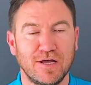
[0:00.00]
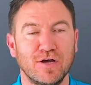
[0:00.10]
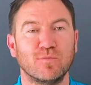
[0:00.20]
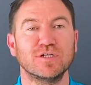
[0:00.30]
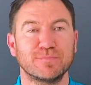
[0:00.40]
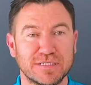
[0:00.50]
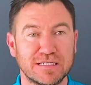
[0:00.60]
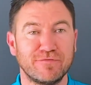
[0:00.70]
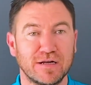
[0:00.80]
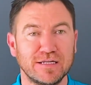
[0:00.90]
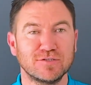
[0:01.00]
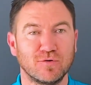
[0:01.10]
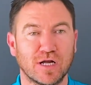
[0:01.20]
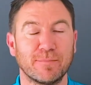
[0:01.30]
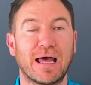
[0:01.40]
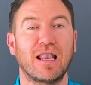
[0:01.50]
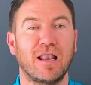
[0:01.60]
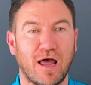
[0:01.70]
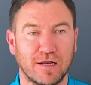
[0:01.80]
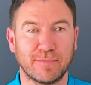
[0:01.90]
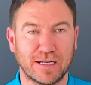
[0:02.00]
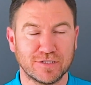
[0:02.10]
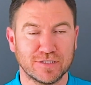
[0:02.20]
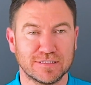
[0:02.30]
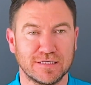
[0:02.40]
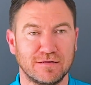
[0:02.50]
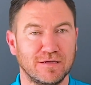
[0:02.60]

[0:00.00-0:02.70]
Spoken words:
We're specifically talking about line managers.